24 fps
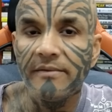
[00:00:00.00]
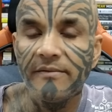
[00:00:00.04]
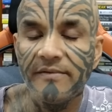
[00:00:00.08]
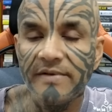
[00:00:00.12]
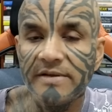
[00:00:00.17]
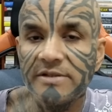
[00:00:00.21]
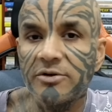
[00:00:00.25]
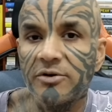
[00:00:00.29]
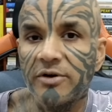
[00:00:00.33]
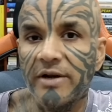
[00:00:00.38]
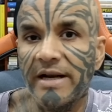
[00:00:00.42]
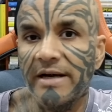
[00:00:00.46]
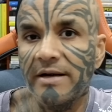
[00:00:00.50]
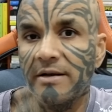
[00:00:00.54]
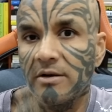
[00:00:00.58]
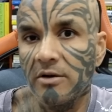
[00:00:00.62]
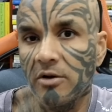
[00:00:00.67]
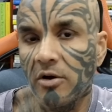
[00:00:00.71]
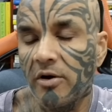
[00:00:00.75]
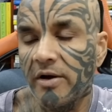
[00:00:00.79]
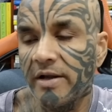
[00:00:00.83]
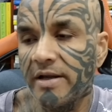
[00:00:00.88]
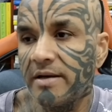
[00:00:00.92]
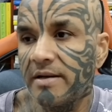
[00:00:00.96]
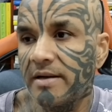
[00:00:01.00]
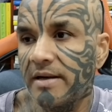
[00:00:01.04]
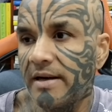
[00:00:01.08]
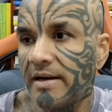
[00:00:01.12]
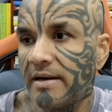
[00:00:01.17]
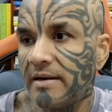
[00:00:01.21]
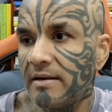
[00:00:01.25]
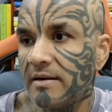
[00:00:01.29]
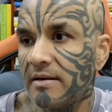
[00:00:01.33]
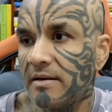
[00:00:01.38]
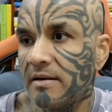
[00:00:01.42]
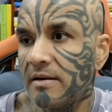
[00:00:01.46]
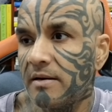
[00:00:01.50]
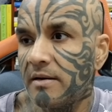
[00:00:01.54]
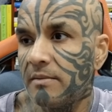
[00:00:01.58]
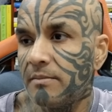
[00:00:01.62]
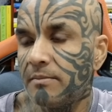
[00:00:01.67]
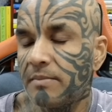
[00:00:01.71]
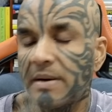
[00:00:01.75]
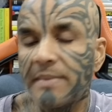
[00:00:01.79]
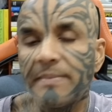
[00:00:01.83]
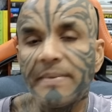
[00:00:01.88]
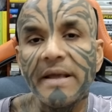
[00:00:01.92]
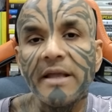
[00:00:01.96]
we should get a lawyer and uh,
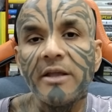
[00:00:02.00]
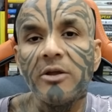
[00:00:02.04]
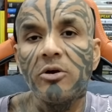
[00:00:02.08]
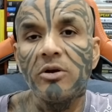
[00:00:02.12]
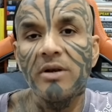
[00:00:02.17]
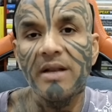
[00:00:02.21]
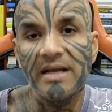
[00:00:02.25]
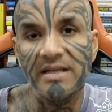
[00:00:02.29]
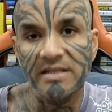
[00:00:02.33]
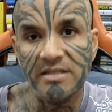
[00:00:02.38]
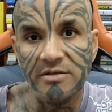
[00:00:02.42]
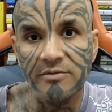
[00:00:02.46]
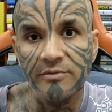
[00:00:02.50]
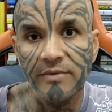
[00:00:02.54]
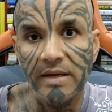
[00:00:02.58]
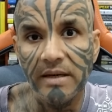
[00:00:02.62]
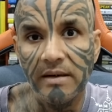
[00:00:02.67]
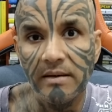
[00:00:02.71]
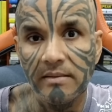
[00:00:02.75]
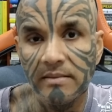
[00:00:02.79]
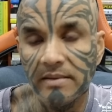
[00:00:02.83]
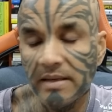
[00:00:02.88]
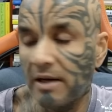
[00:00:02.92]
prepare your last will.